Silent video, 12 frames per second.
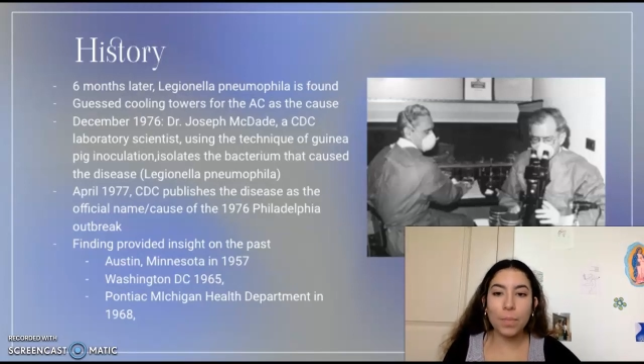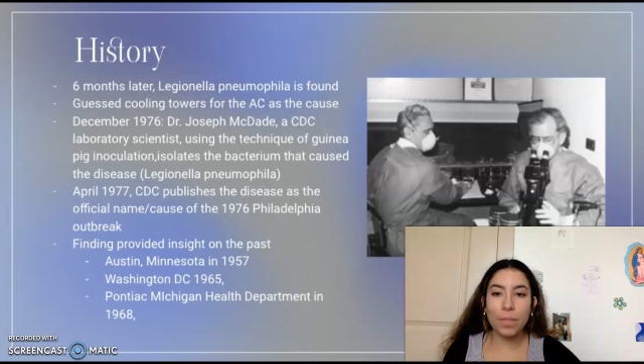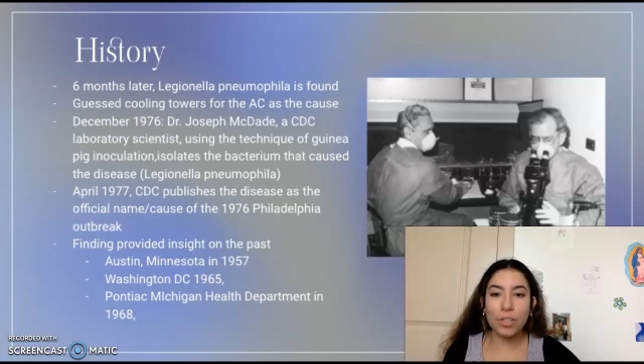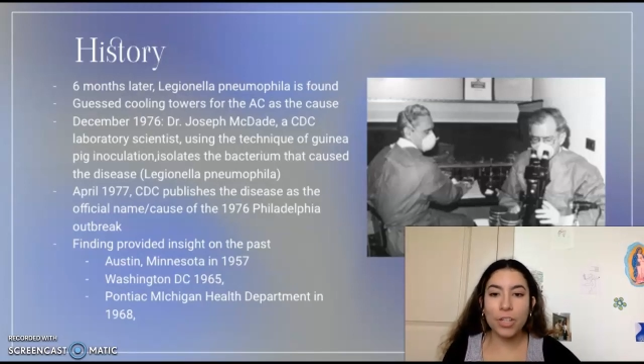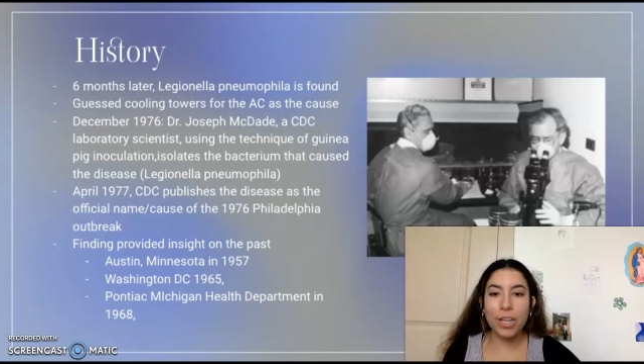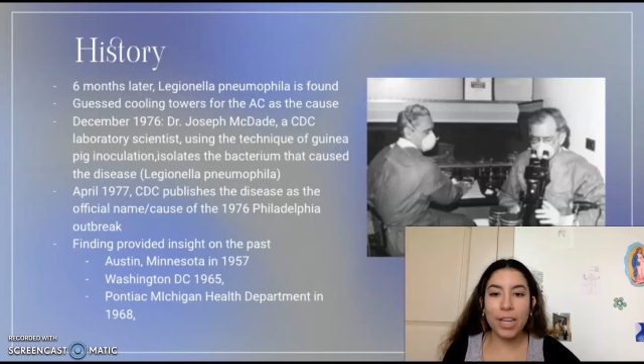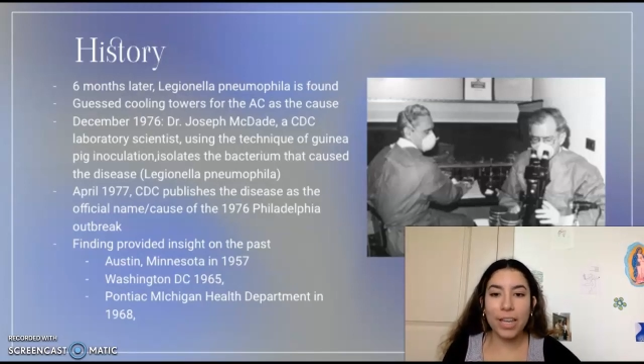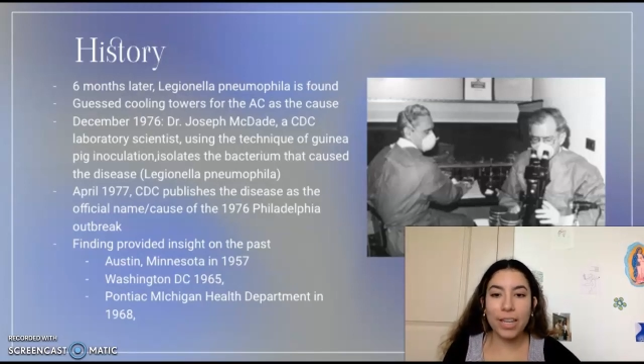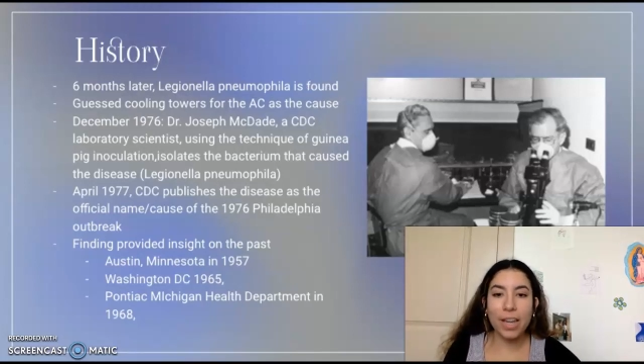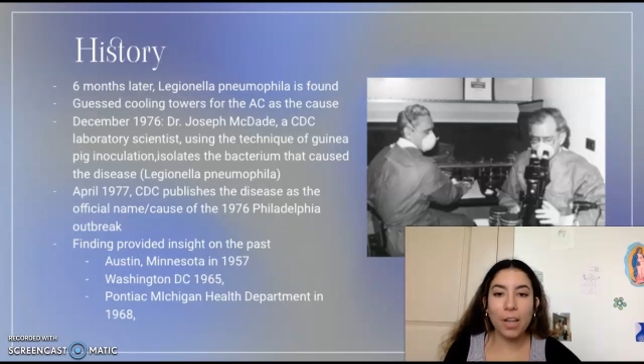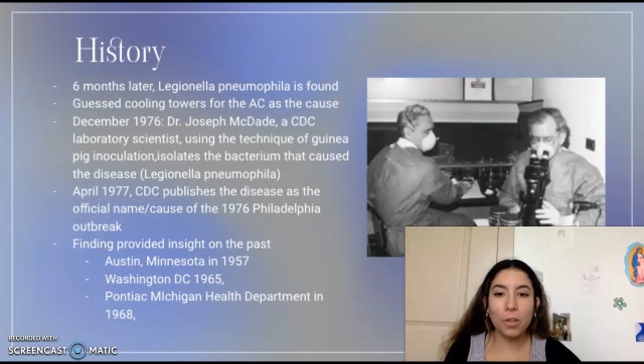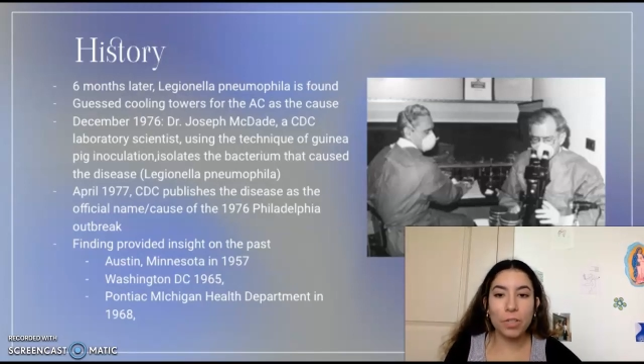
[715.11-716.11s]
Michigan
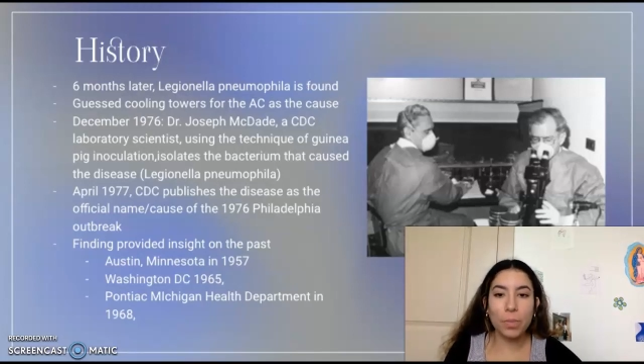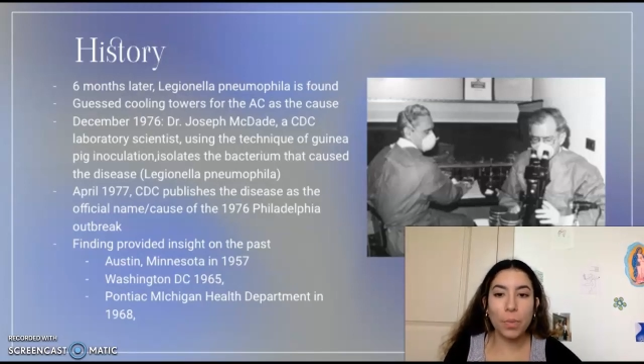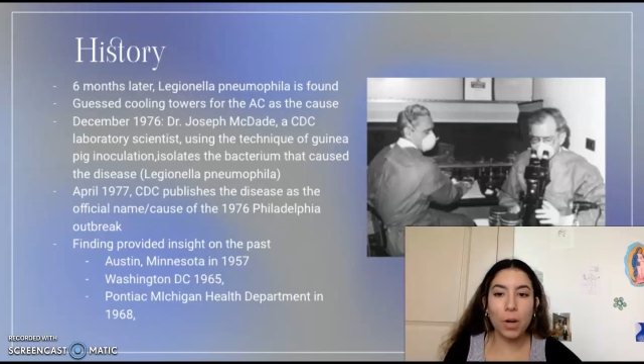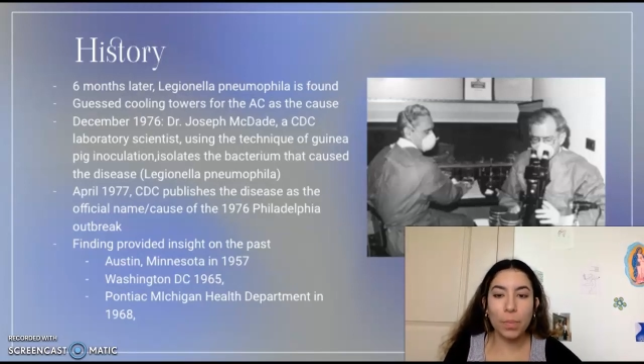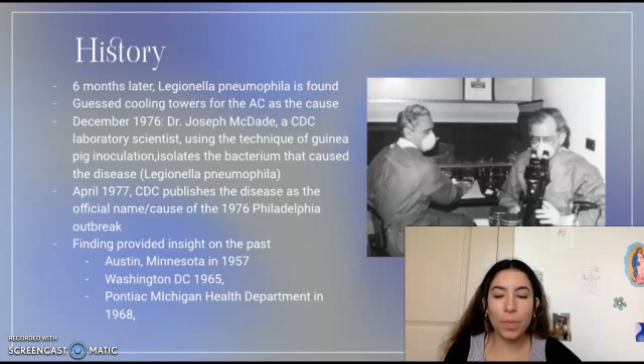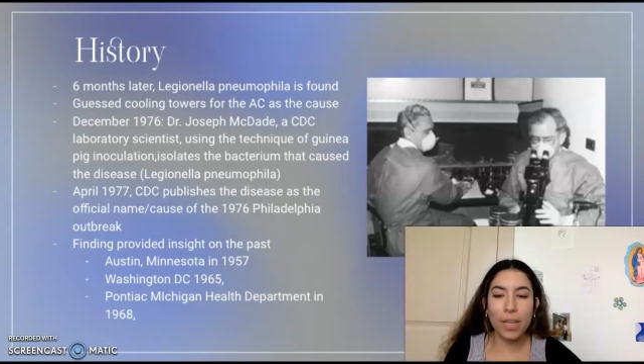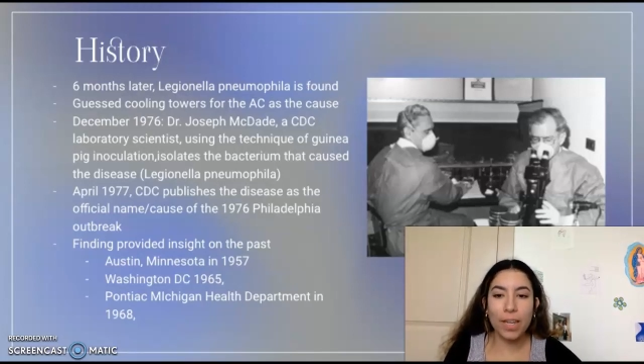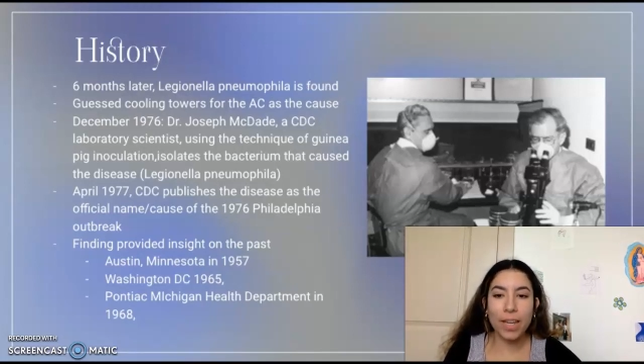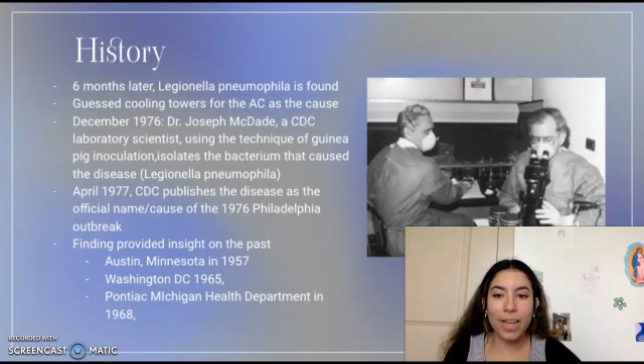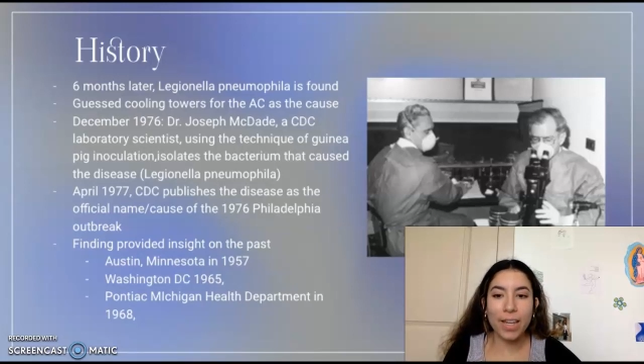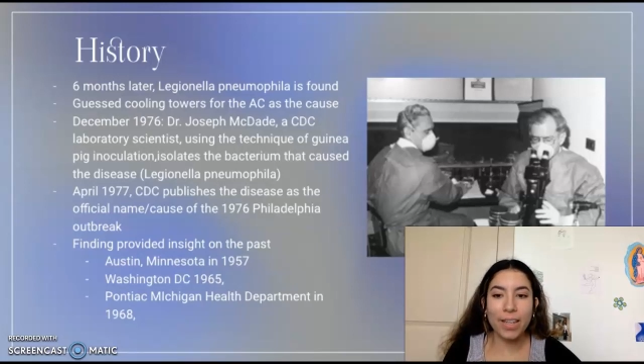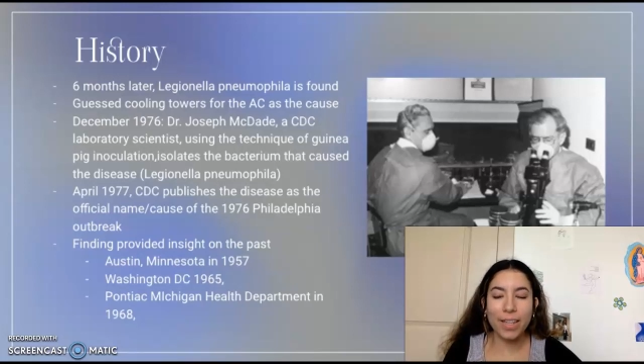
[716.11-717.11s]
Health Department
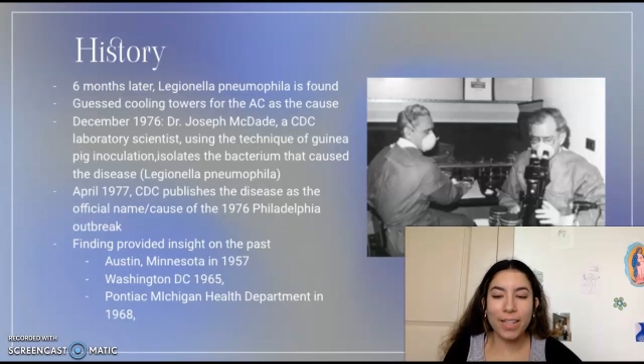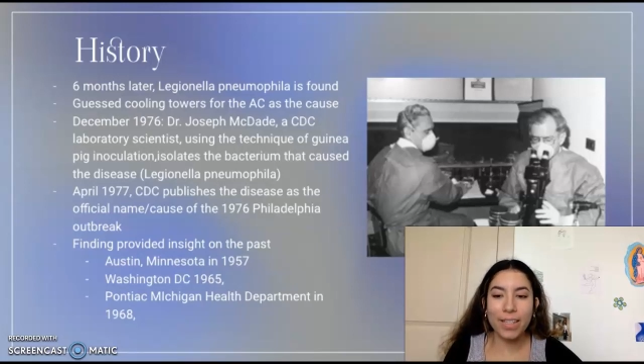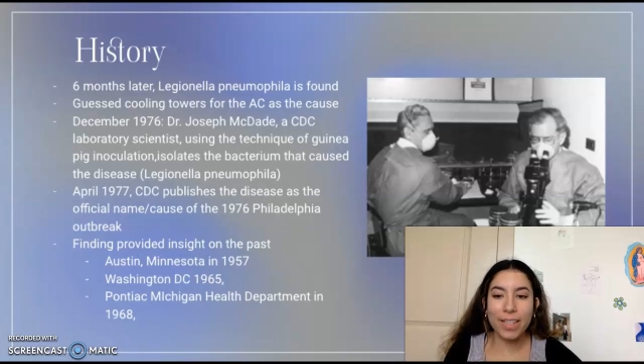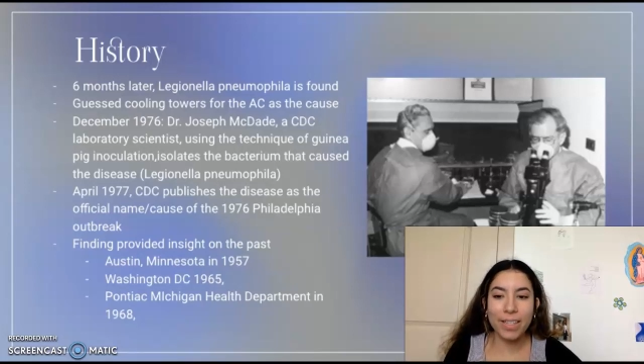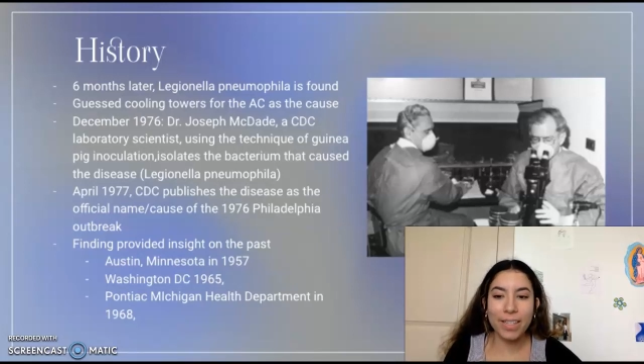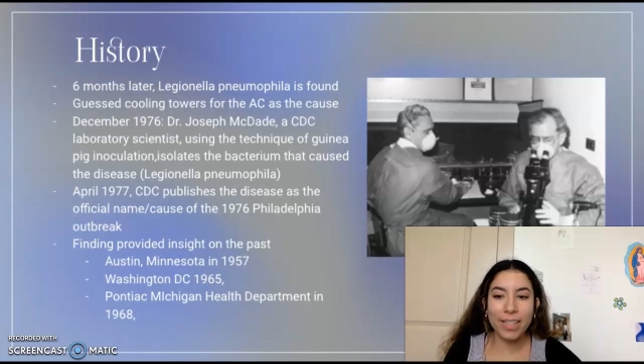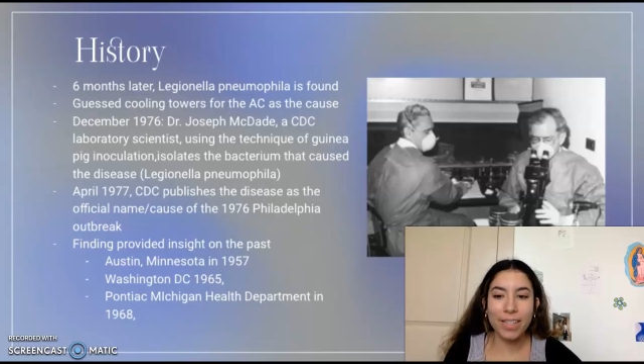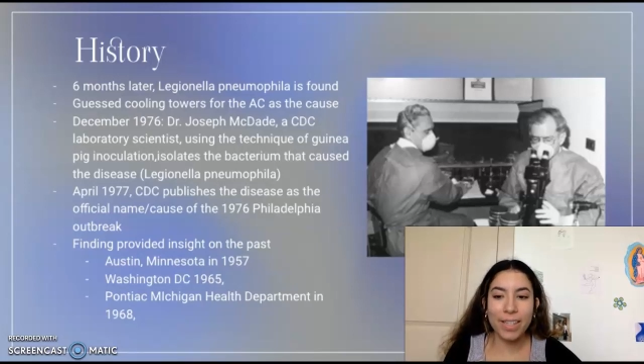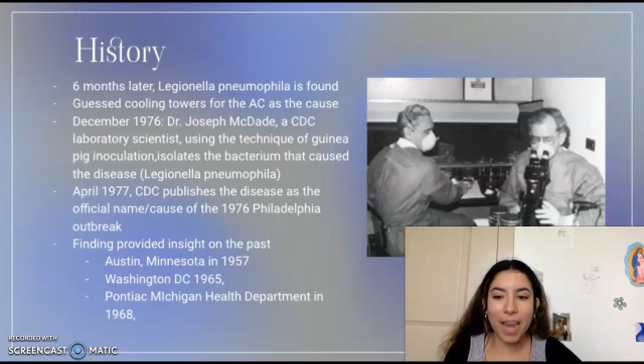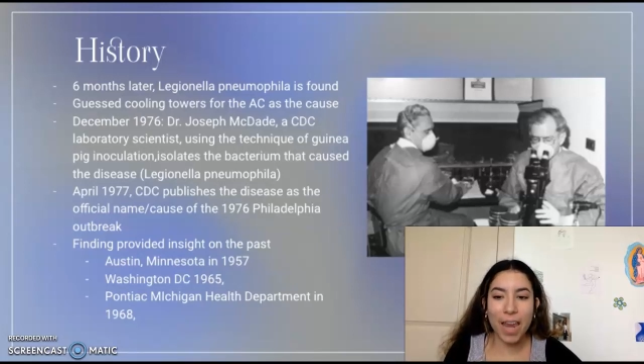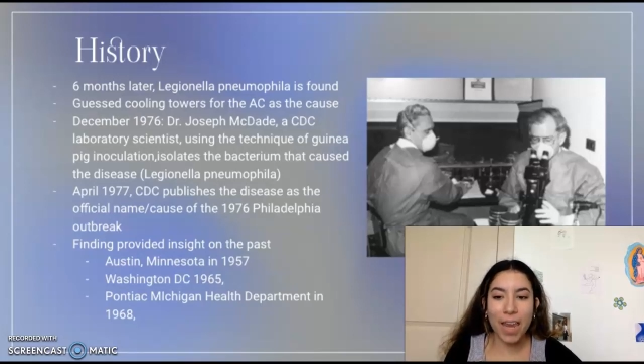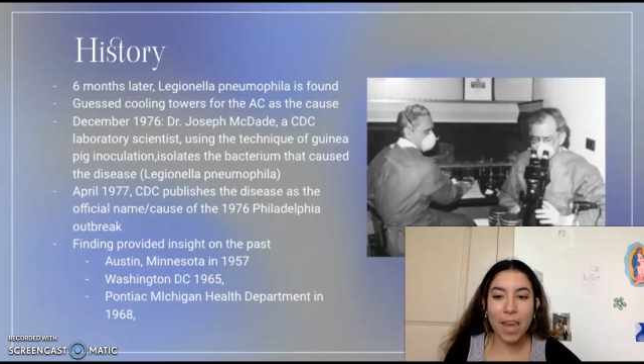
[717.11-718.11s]
in
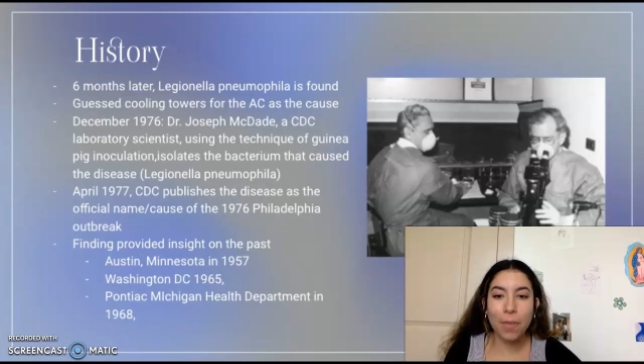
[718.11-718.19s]
1968.